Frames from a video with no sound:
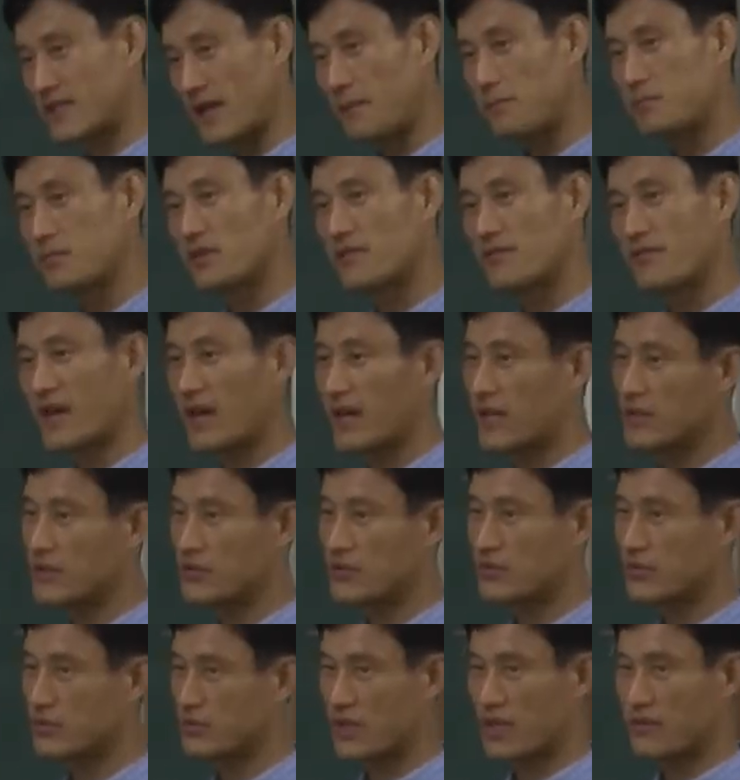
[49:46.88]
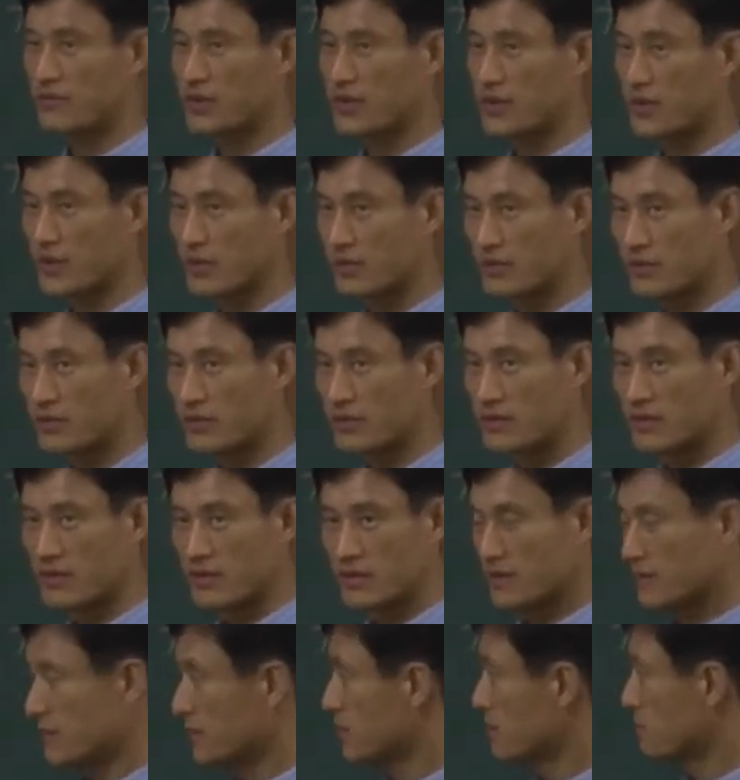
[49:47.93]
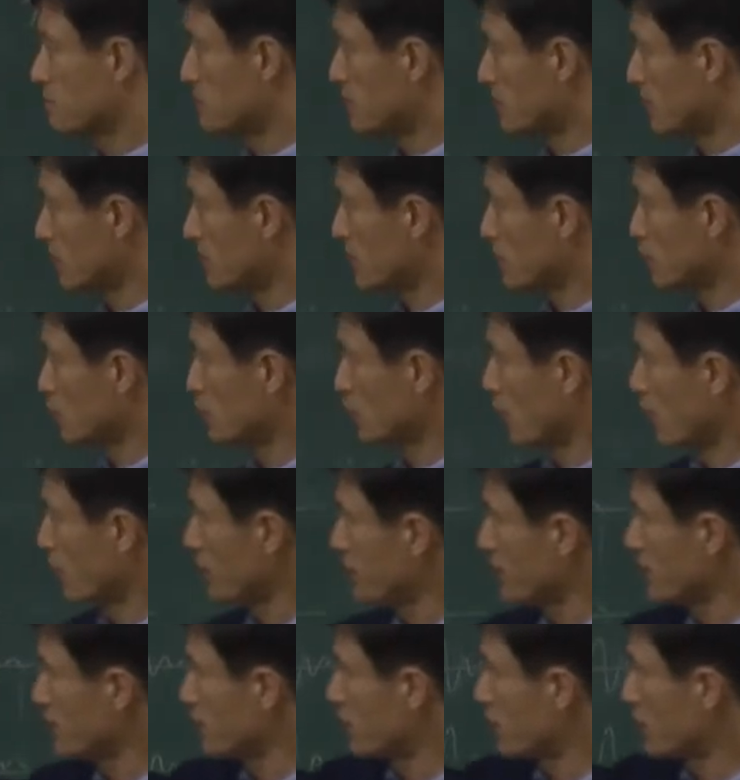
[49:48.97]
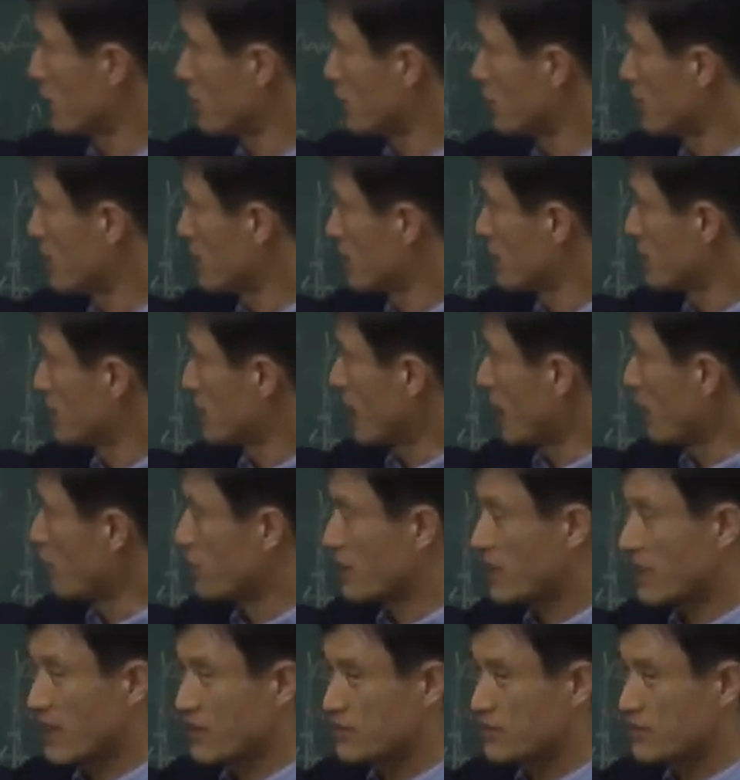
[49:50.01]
sample value. You never know. But you only know our